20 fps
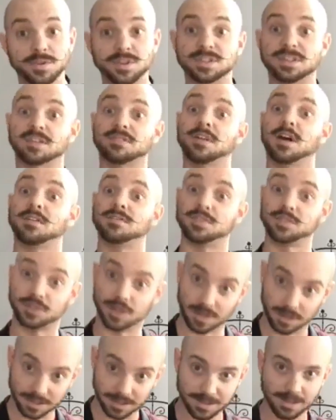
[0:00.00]
the stuff off the
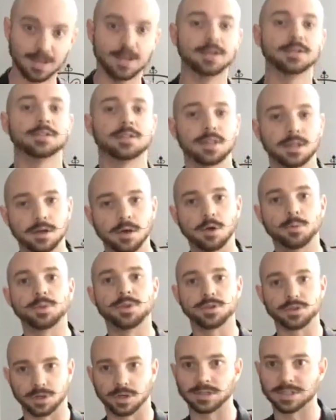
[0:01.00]
trunk to then open
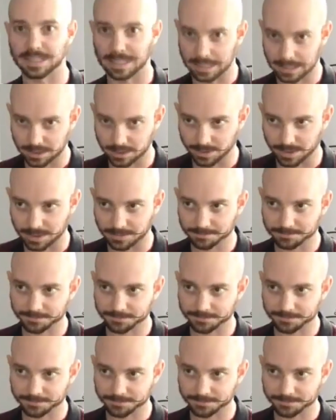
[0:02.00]
the trunk to get into it.